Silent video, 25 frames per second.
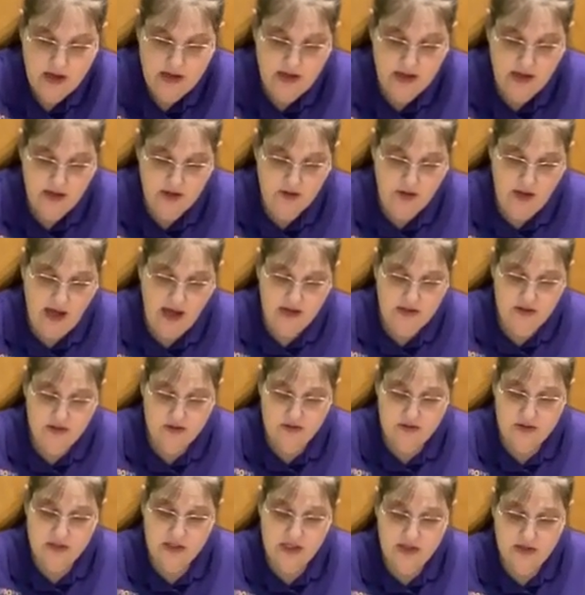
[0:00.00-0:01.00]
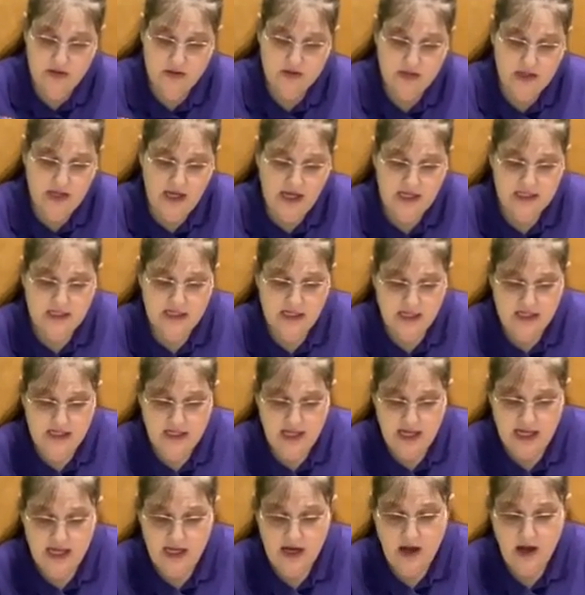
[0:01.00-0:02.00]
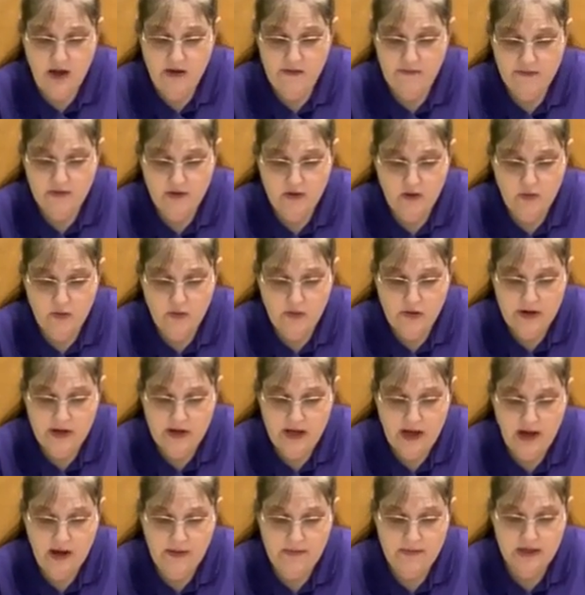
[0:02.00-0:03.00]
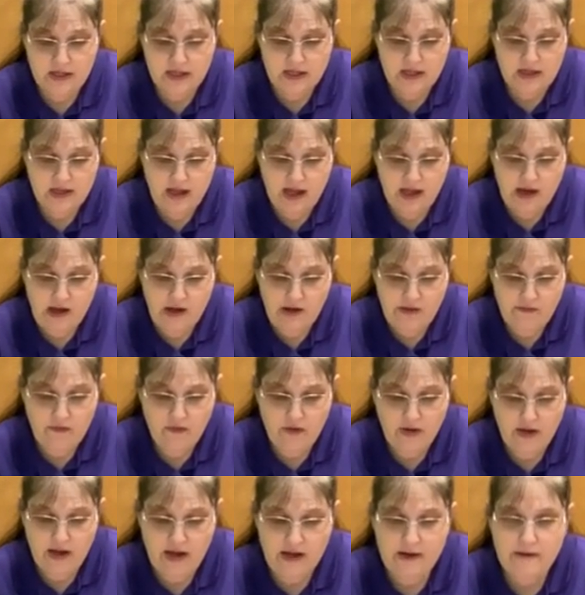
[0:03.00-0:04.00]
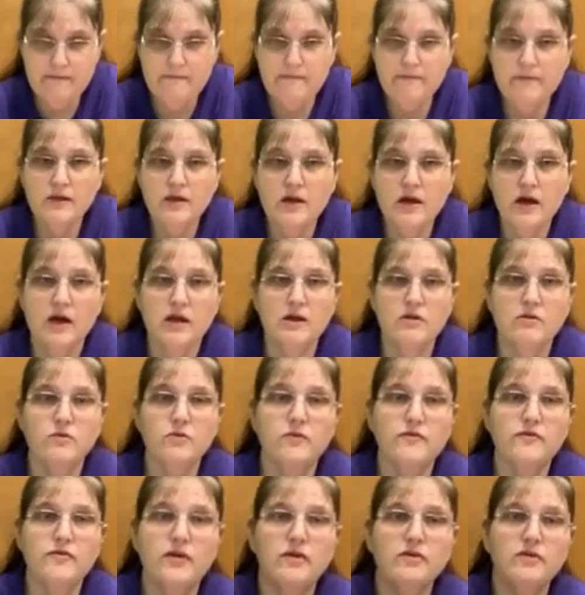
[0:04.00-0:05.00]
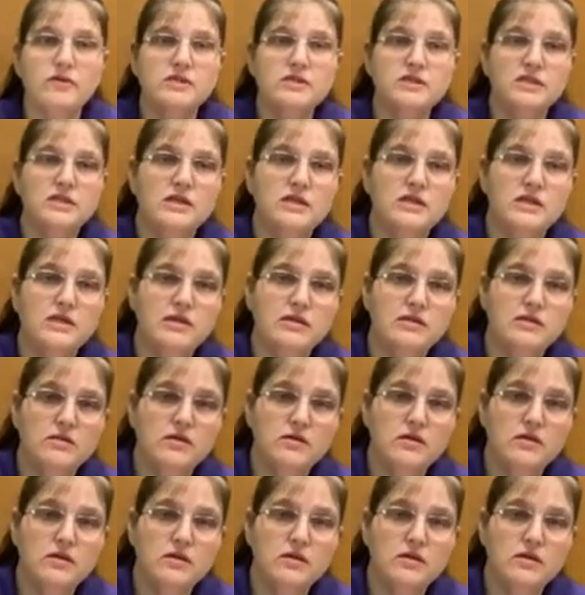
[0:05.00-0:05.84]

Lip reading: Now I do see there's excess hanging off. Don't worry, y'all. I'm gonna cut that off. Okay. I don't know if y'all can see that.